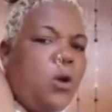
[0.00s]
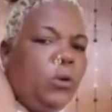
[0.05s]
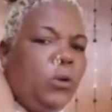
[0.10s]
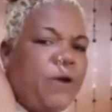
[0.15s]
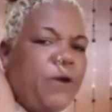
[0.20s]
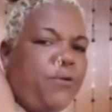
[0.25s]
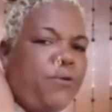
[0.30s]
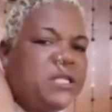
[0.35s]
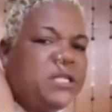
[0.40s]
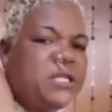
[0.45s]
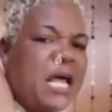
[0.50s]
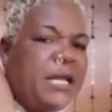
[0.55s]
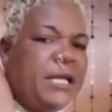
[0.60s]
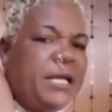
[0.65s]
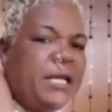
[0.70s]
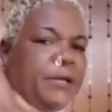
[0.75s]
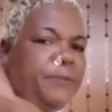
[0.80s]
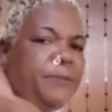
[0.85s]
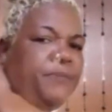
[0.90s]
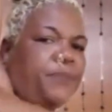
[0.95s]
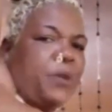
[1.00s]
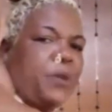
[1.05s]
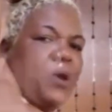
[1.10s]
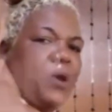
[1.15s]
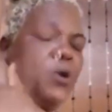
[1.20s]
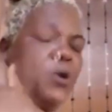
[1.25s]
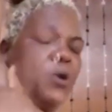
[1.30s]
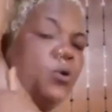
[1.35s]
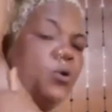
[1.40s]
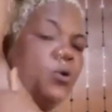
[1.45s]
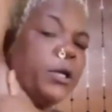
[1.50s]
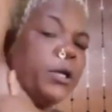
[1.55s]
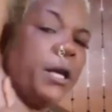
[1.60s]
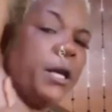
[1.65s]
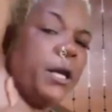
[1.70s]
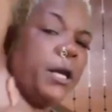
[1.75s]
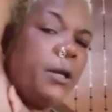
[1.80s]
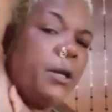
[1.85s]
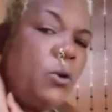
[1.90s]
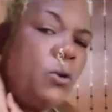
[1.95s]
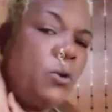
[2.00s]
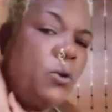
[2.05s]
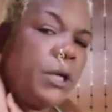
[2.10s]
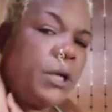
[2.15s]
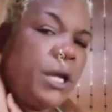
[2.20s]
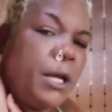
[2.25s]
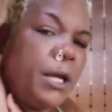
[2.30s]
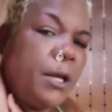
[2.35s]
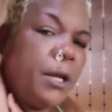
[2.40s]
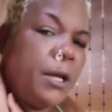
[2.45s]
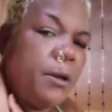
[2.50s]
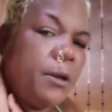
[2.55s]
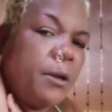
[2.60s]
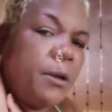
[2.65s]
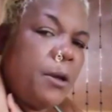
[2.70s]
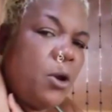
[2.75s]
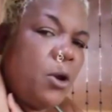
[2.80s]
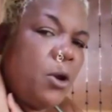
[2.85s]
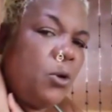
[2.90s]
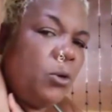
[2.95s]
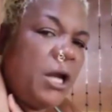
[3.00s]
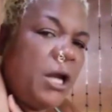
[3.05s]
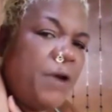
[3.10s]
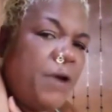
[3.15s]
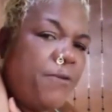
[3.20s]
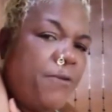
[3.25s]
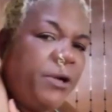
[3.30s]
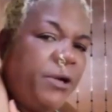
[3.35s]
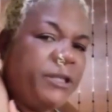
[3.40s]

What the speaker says: Look there, Rosealee. Look there, look there. Look there,